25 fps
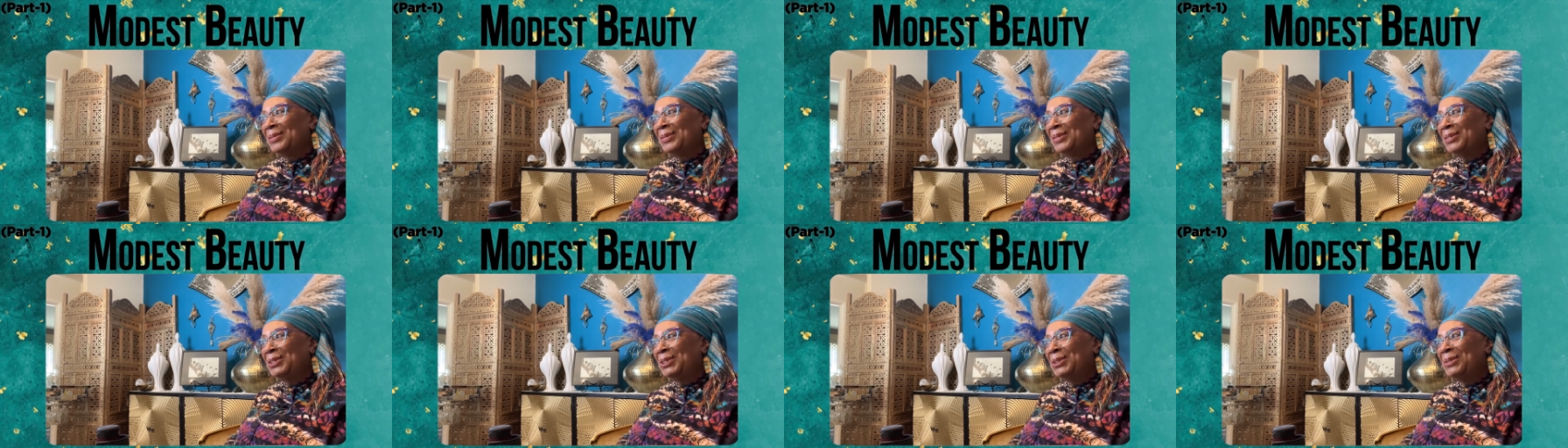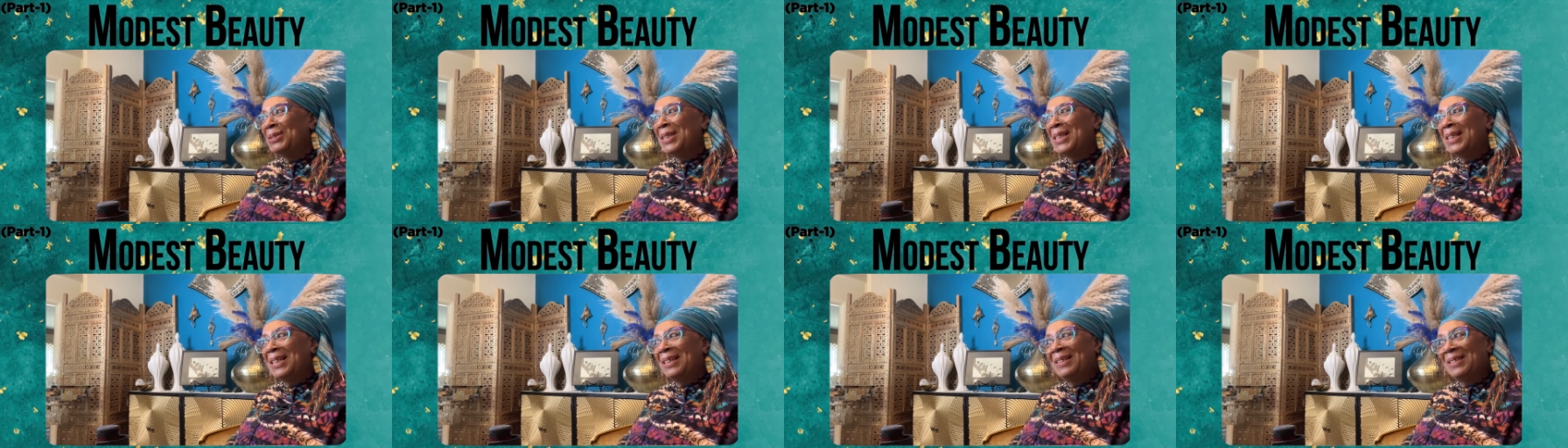
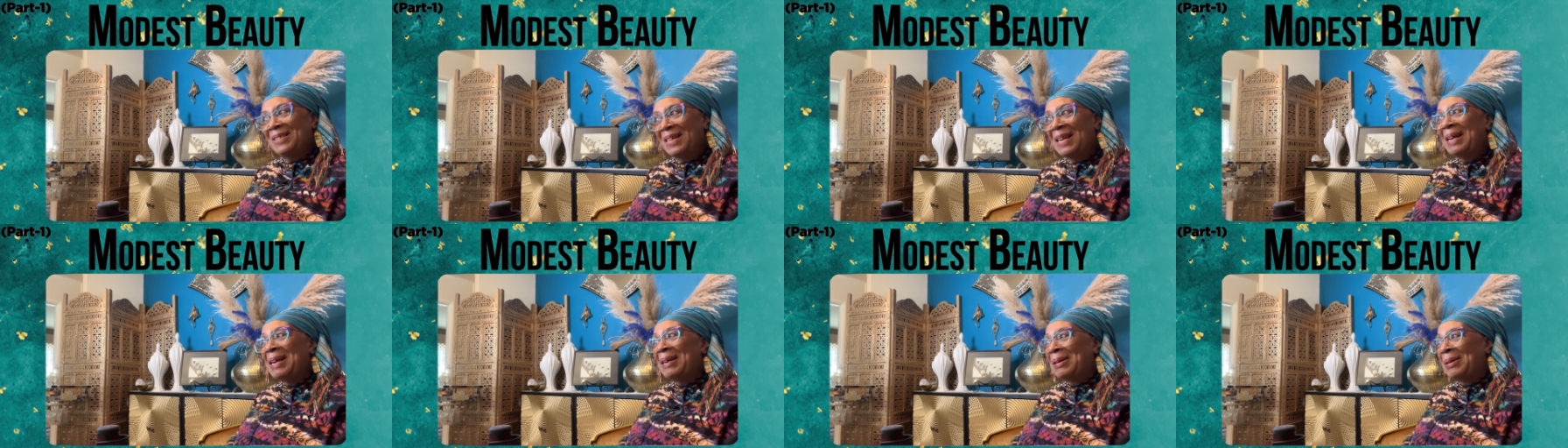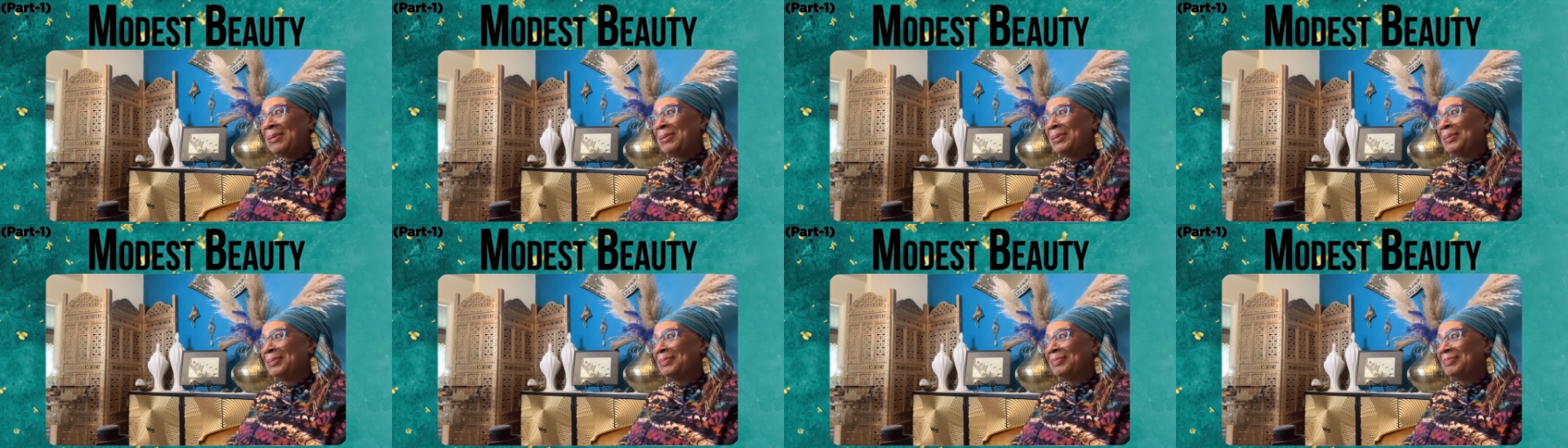unique
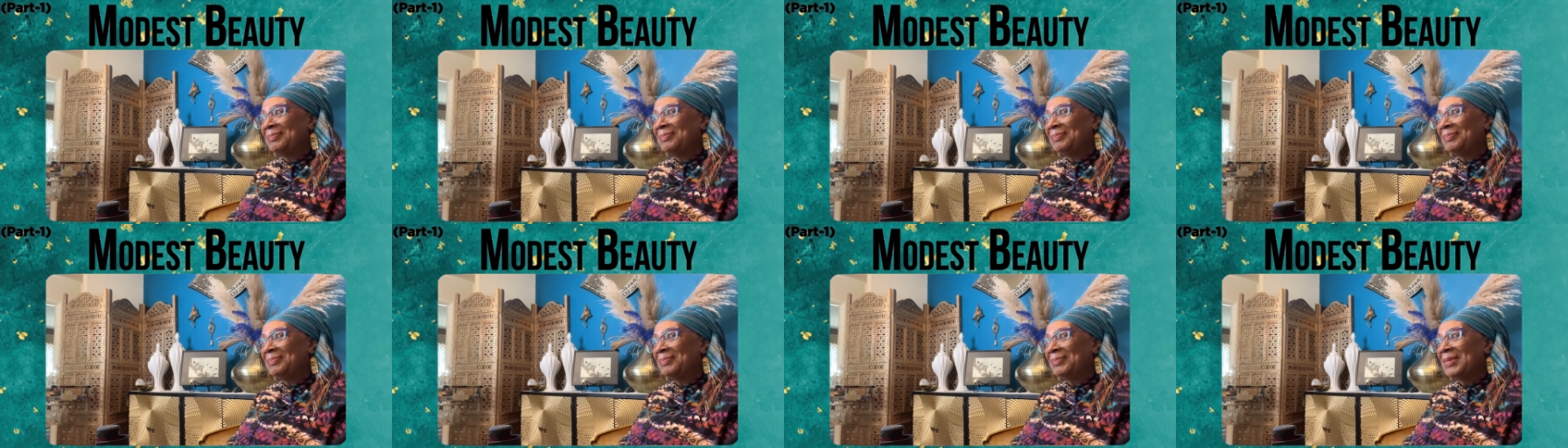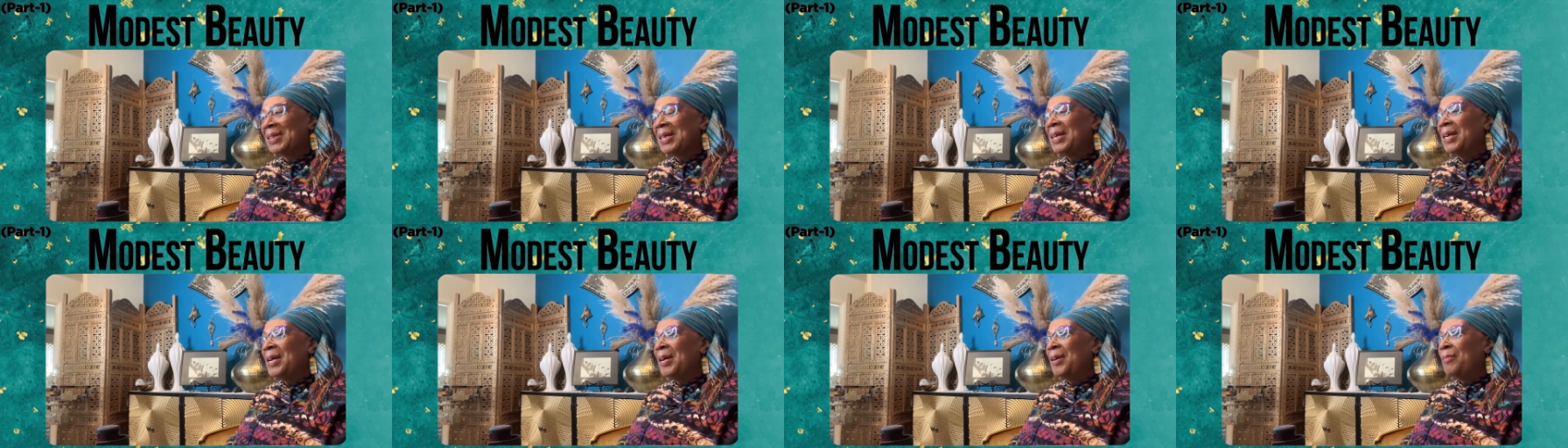now. Yes.
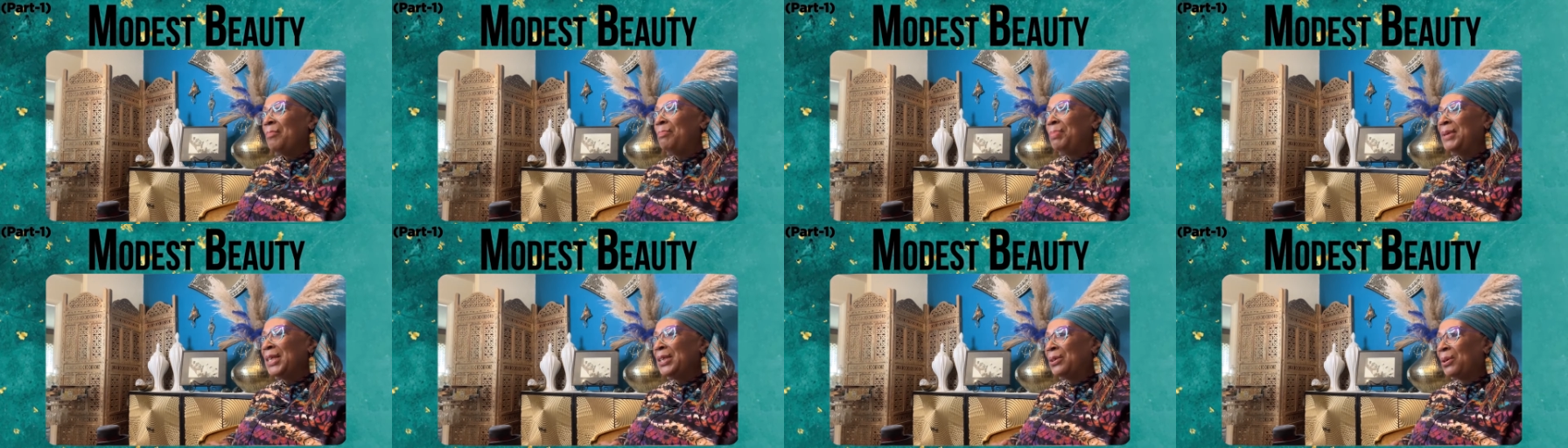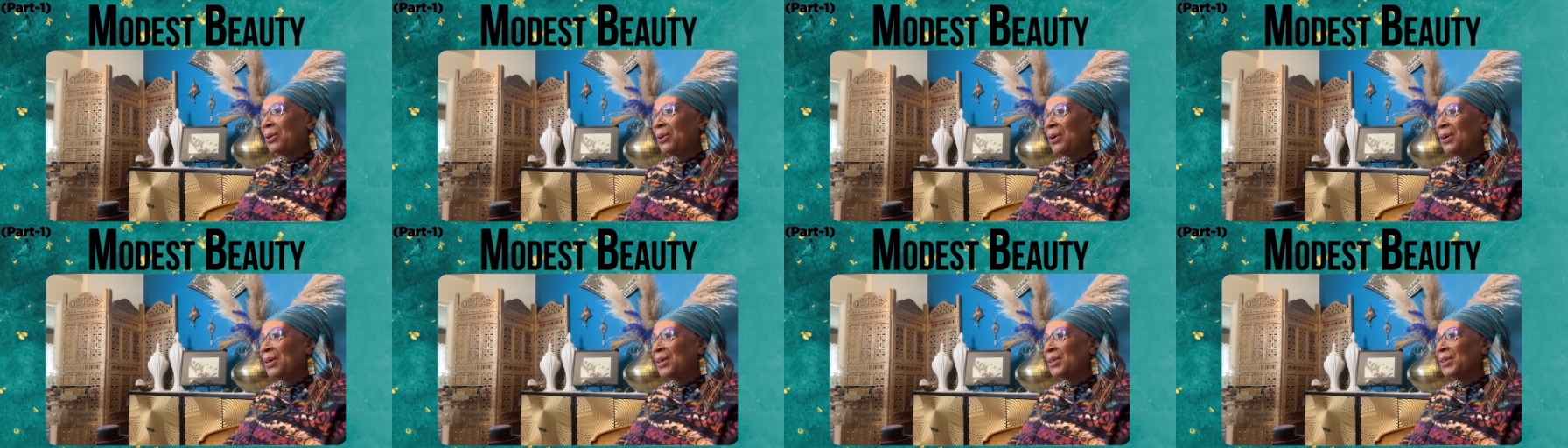
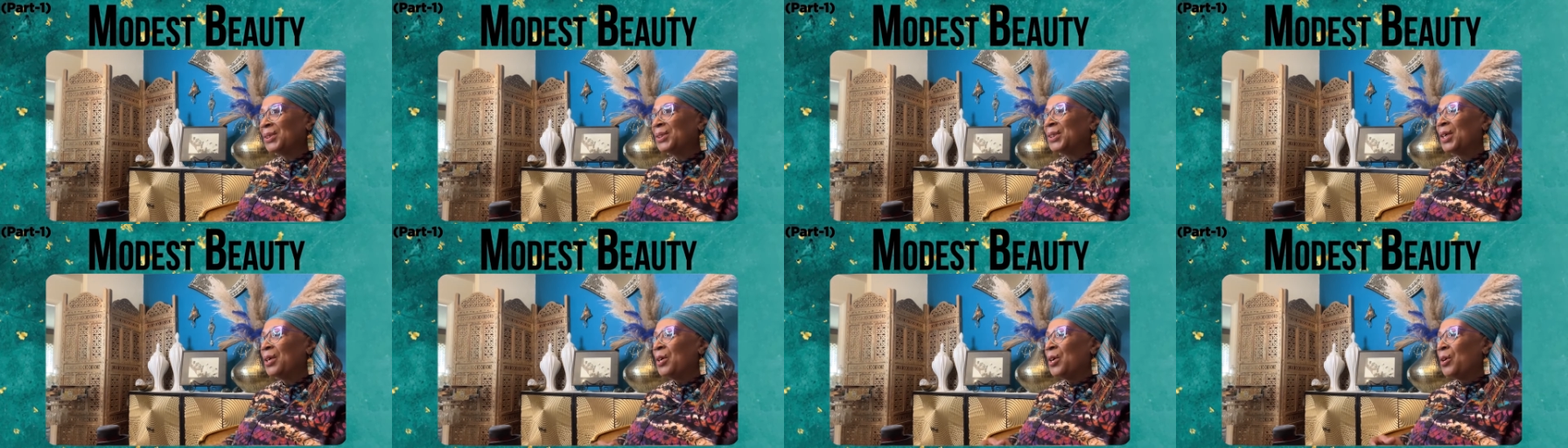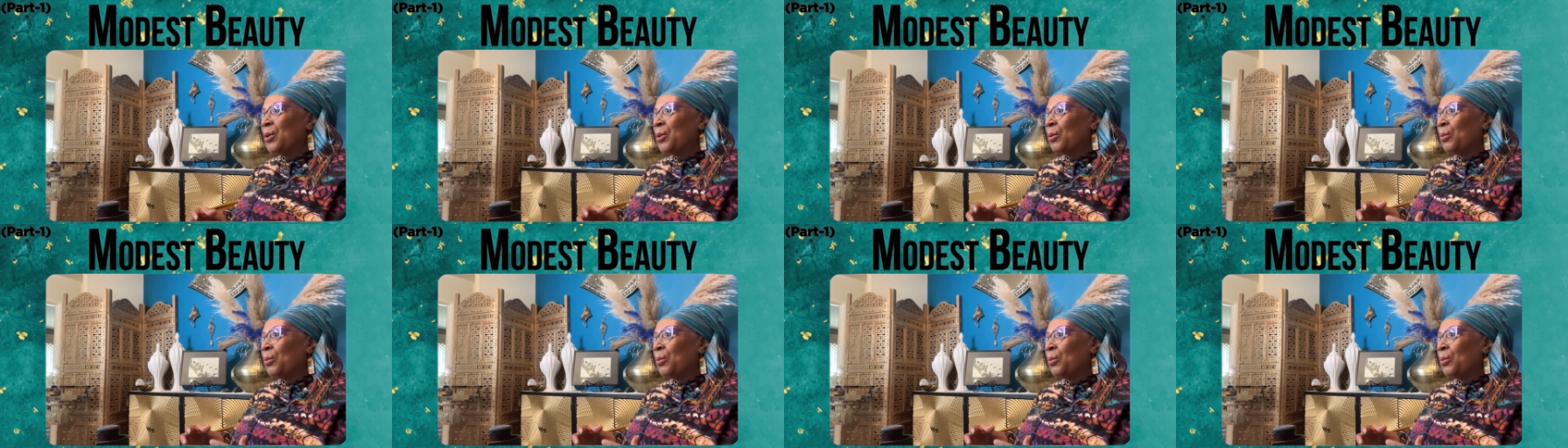Because